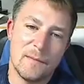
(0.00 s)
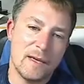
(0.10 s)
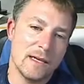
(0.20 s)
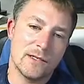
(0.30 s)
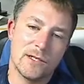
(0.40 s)

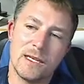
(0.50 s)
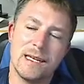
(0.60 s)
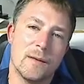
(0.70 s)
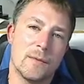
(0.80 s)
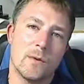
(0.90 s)
be, because you're gonna
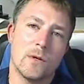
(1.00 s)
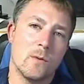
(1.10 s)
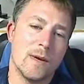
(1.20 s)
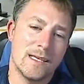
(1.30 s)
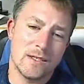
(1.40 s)
end up throwing
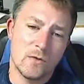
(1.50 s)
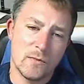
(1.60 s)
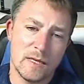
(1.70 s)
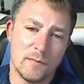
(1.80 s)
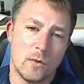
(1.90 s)
away so
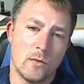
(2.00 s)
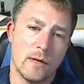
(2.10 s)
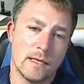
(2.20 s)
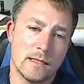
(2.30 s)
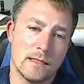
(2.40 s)
many
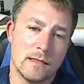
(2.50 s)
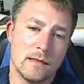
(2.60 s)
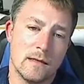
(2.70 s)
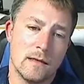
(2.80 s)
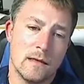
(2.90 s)
points
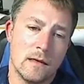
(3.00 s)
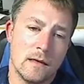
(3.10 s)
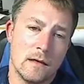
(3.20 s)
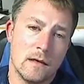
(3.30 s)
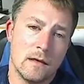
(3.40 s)

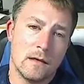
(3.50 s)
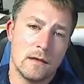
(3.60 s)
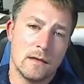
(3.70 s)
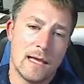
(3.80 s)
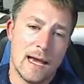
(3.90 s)

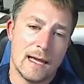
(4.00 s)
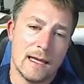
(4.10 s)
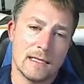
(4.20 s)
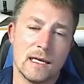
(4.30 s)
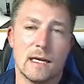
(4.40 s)
that
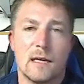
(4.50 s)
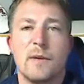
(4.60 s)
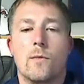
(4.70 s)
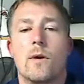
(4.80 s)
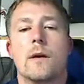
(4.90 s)
it's not gonna be
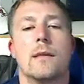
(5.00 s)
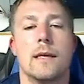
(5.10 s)
worth